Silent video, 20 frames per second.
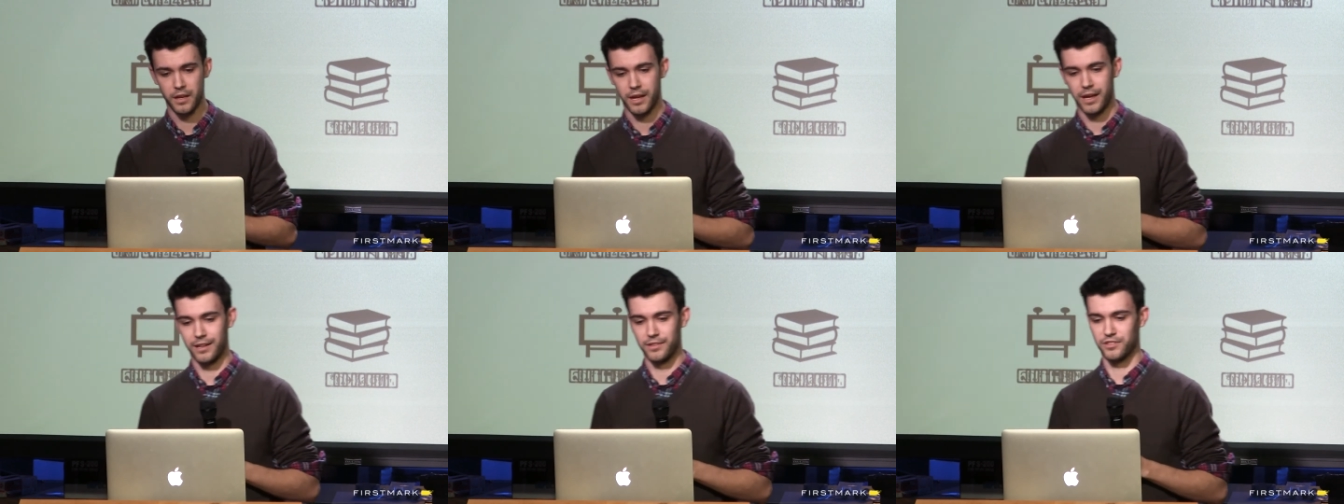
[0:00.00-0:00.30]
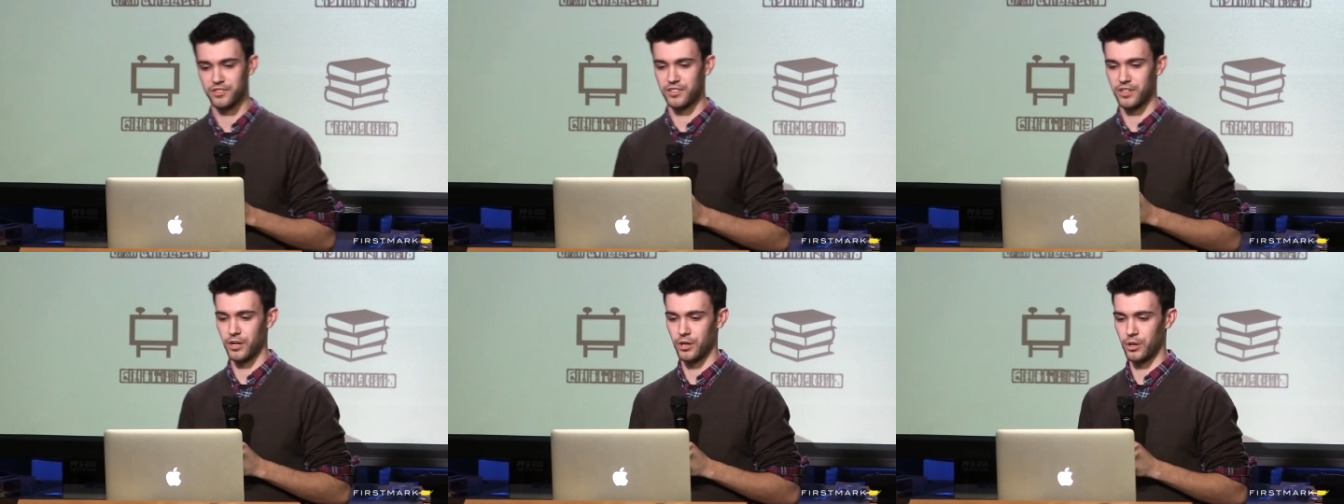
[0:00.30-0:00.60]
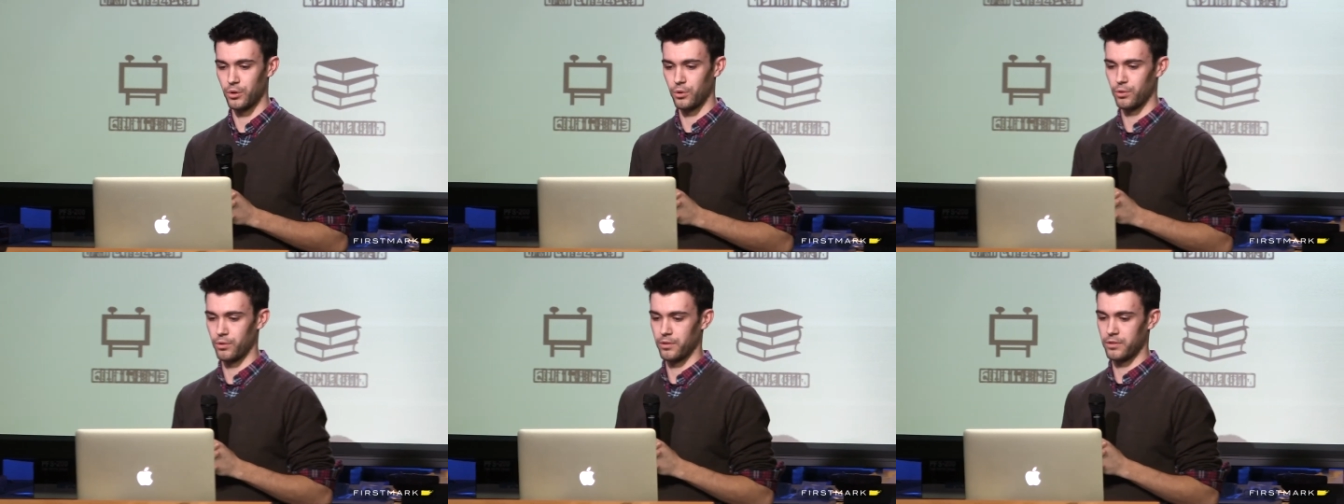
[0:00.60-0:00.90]
and
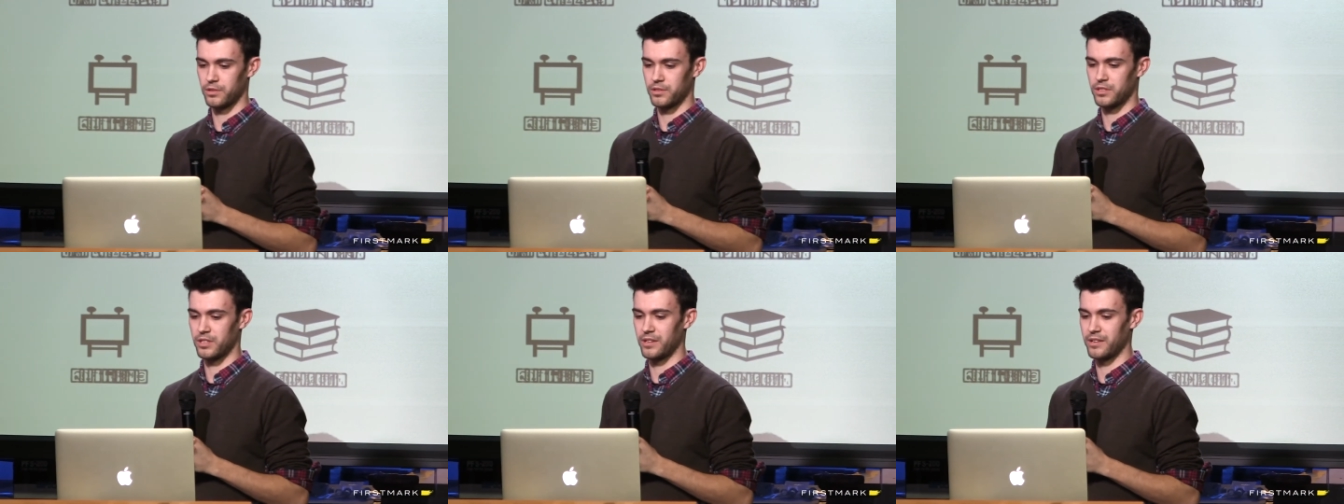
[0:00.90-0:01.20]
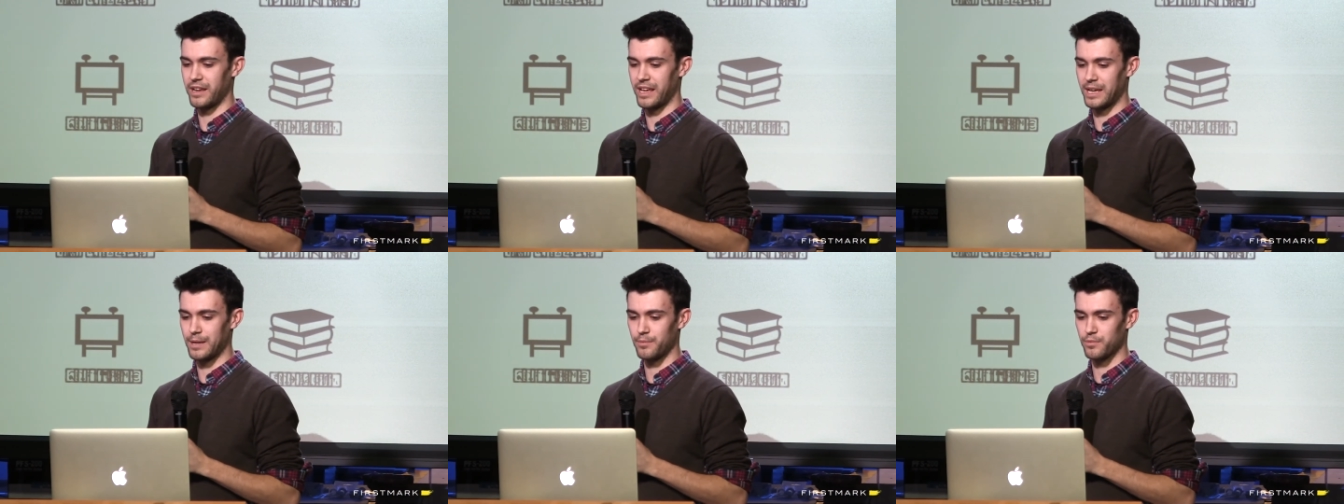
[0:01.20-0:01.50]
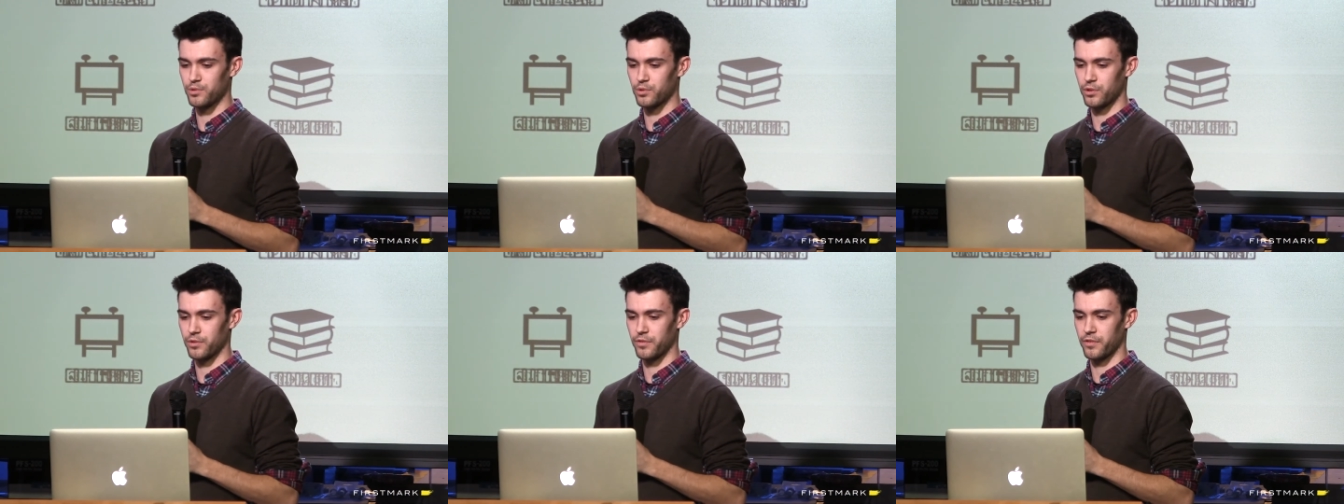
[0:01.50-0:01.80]
so to
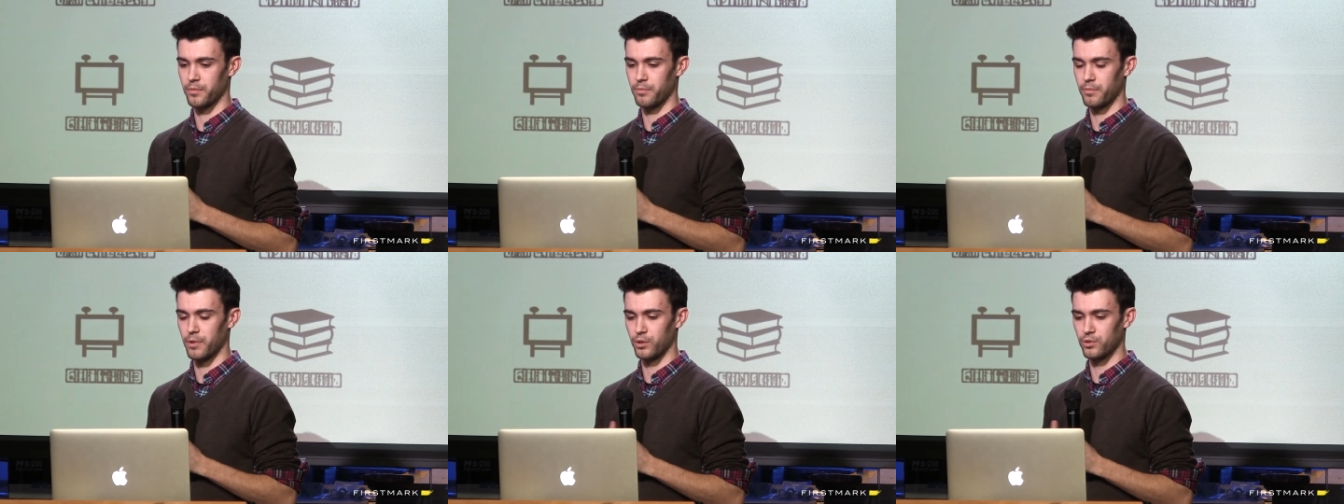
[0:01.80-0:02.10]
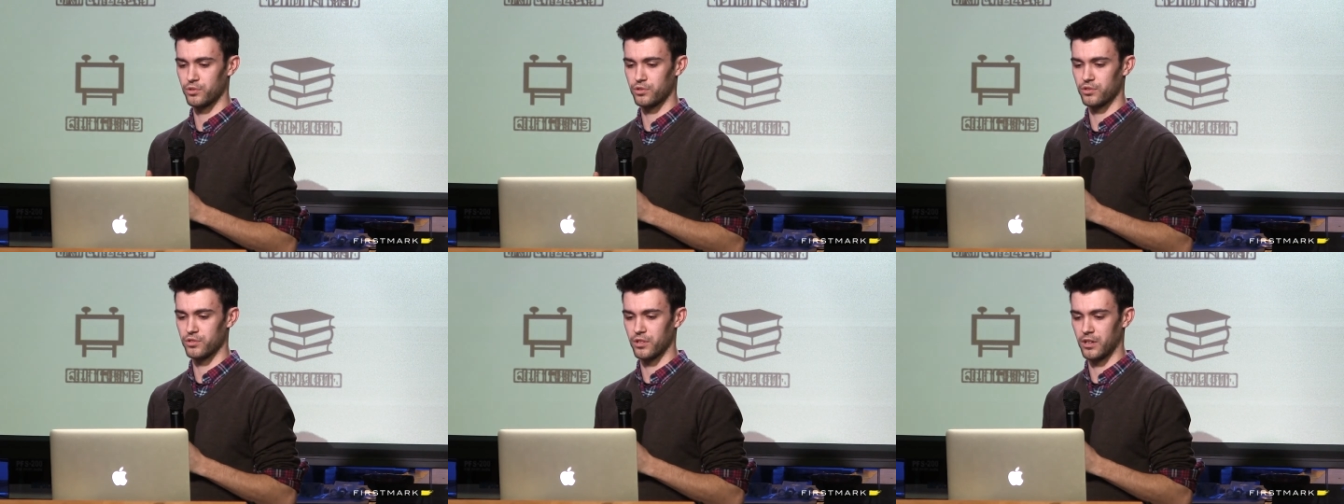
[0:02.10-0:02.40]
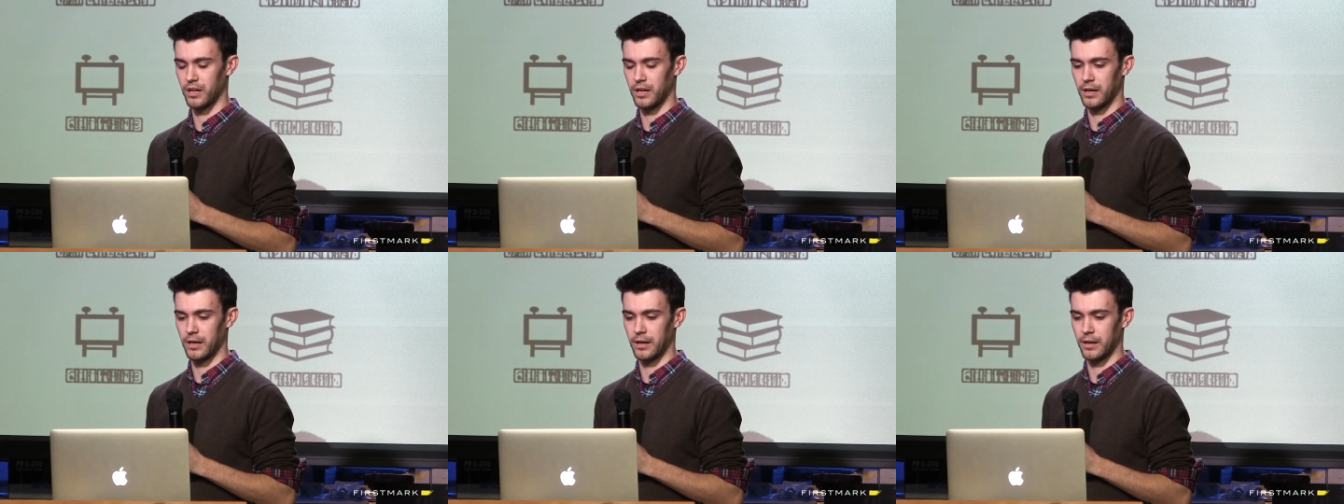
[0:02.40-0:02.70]
name sort of the most
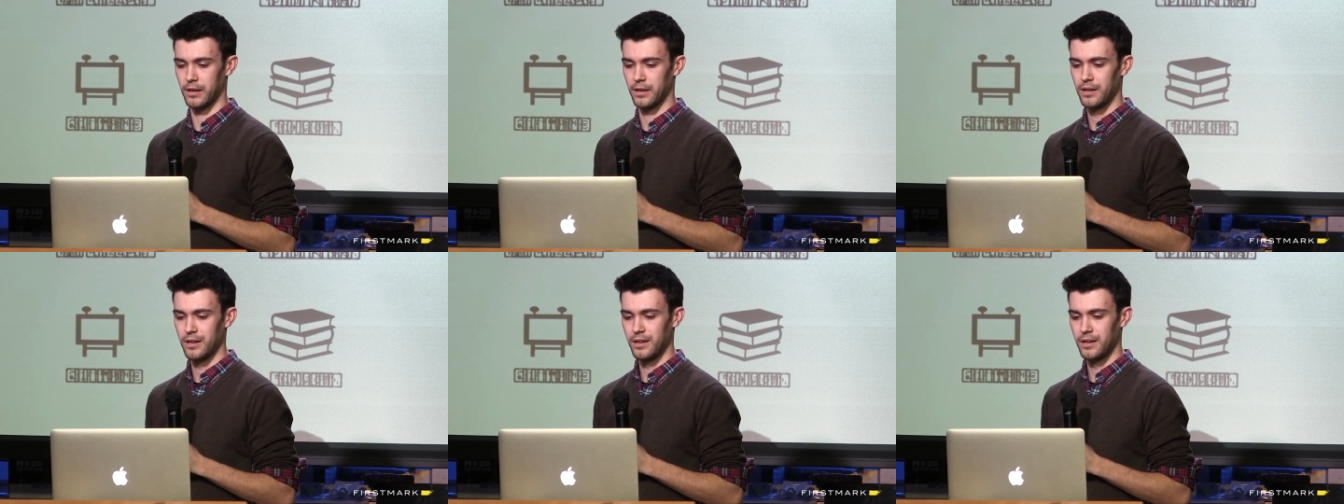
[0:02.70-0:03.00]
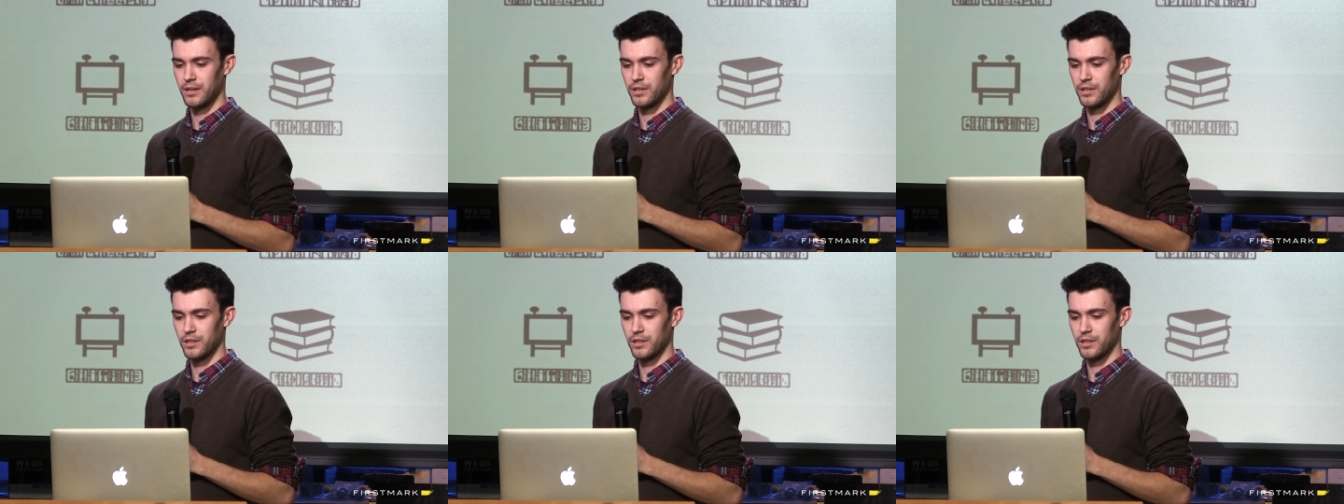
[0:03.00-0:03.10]
uh,